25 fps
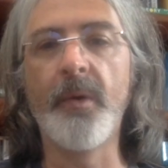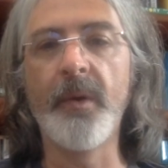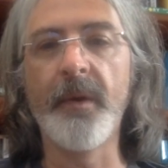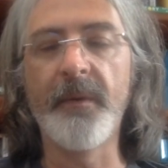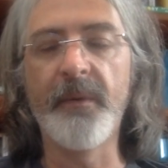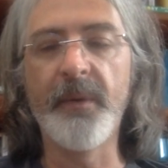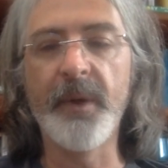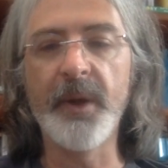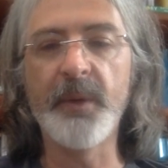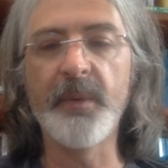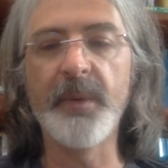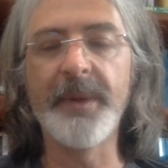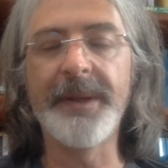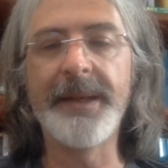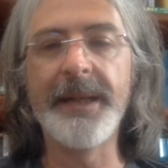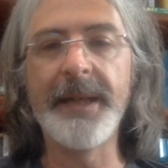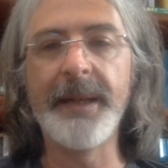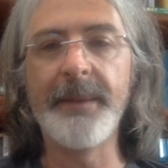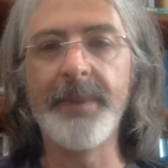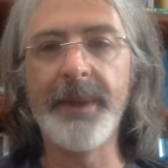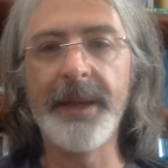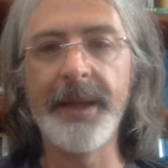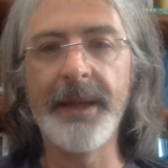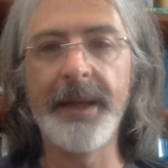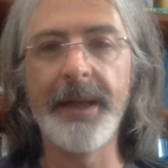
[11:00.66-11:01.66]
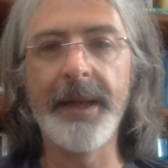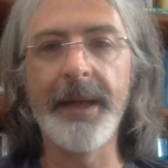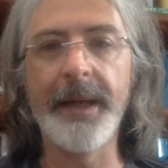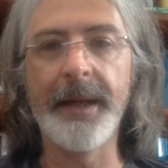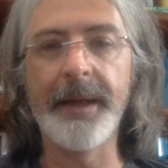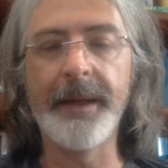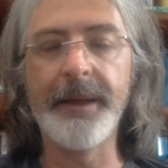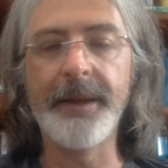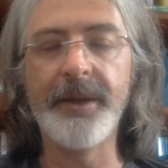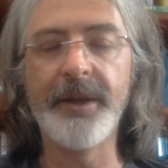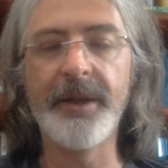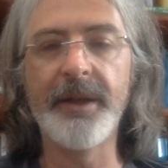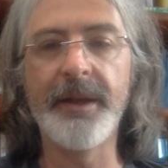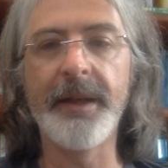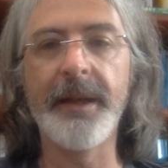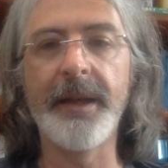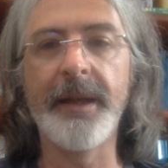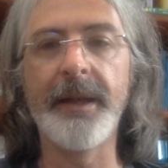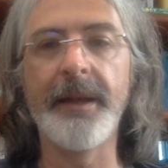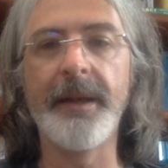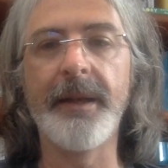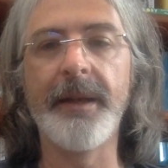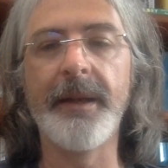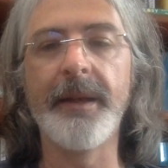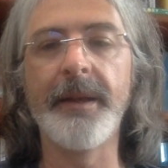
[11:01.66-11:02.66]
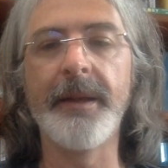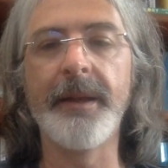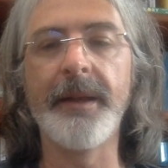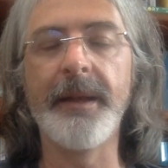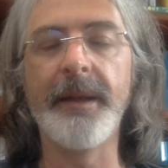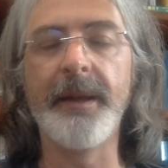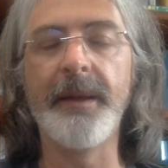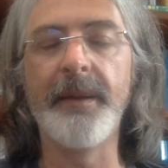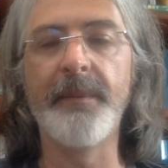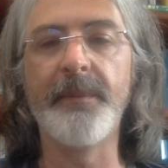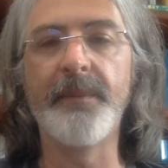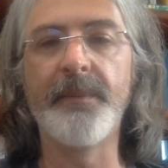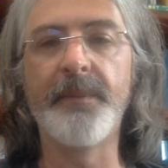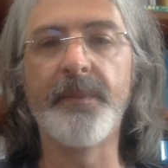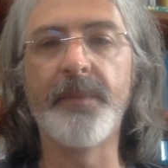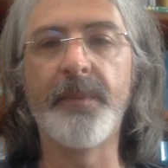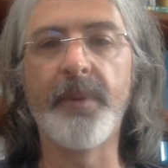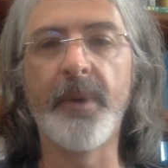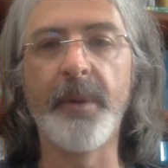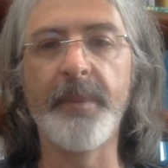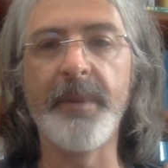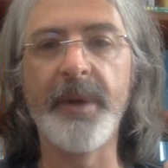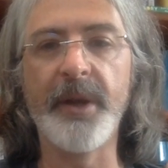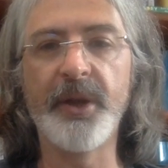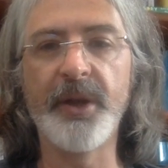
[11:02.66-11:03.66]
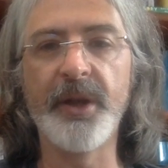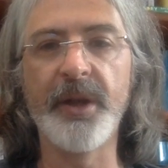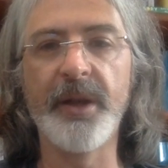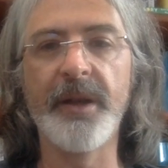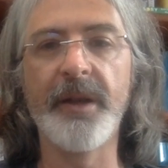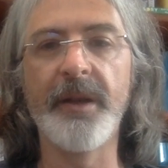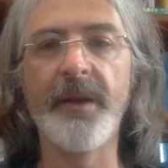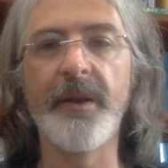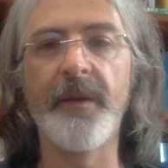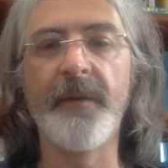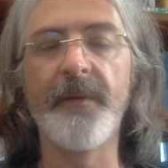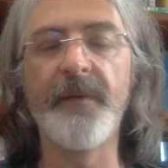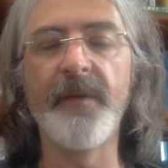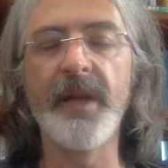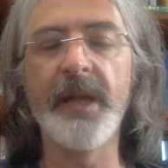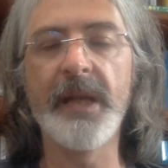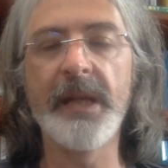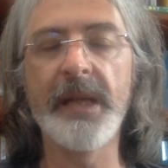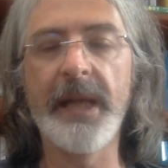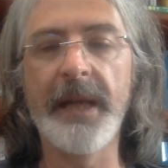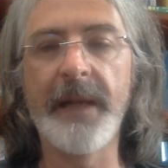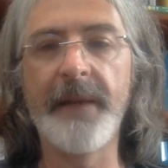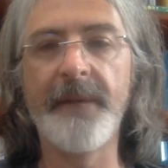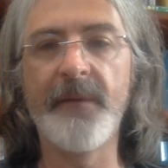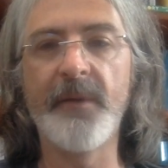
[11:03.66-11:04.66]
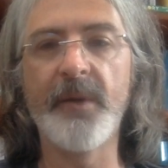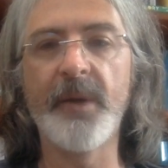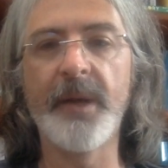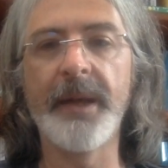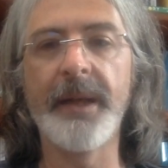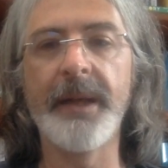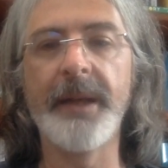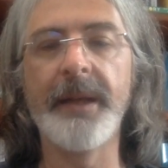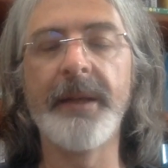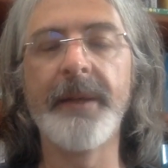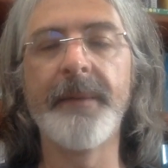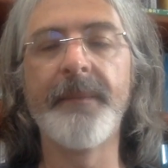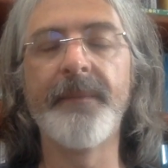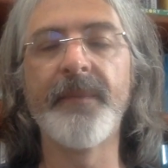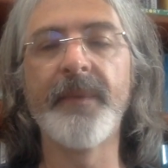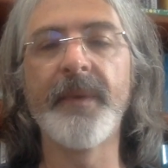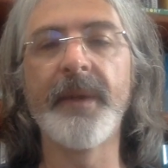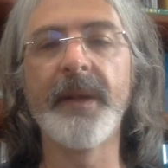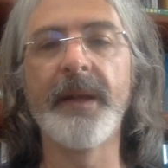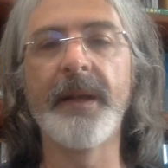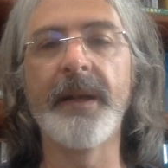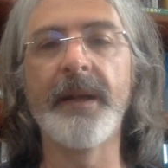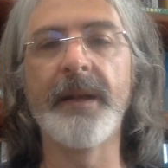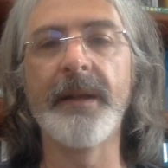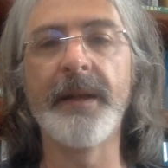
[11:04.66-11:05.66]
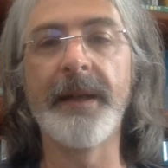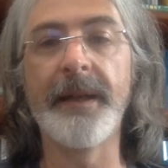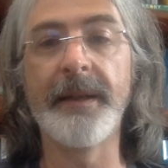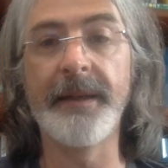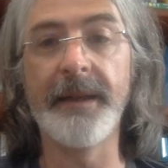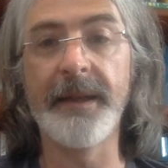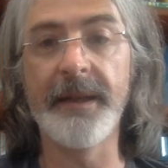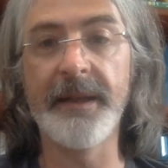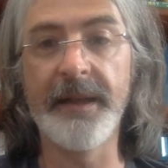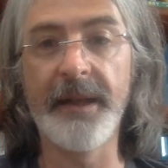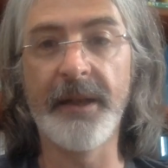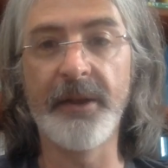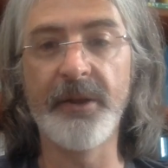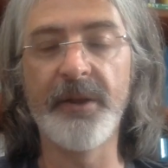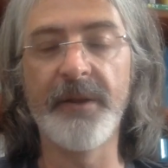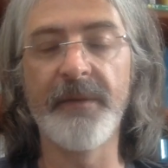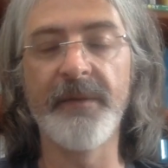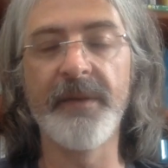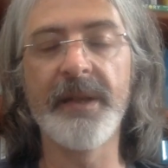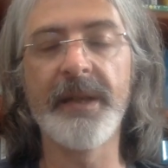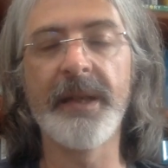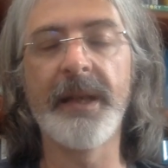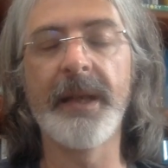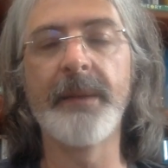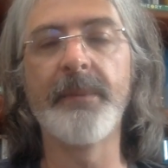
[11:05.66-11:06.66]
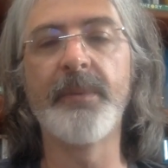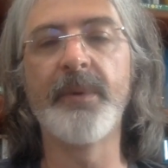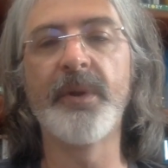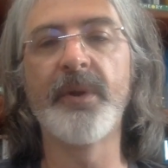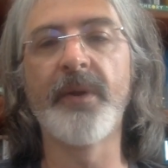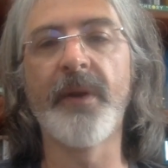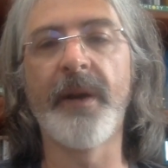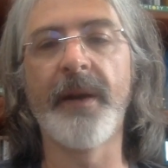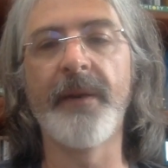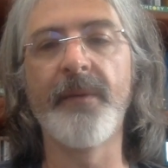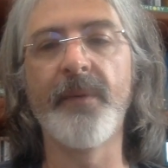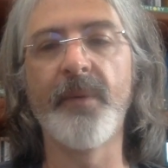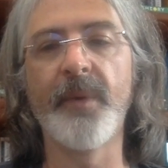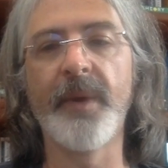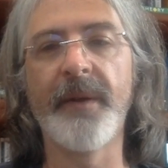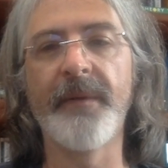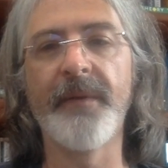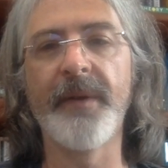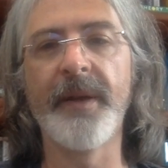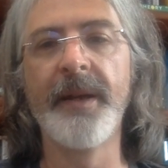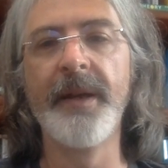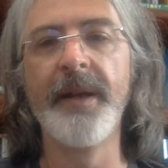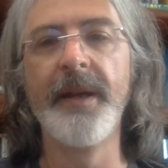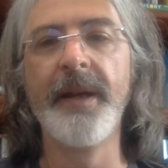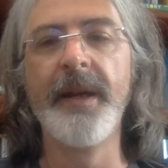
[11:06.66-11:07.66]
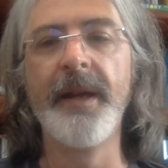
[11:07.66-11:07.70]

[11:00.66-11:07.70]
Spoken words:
of which were deeply engaged in the prohibition of the slave trade and the extension of the slave trade, whatever.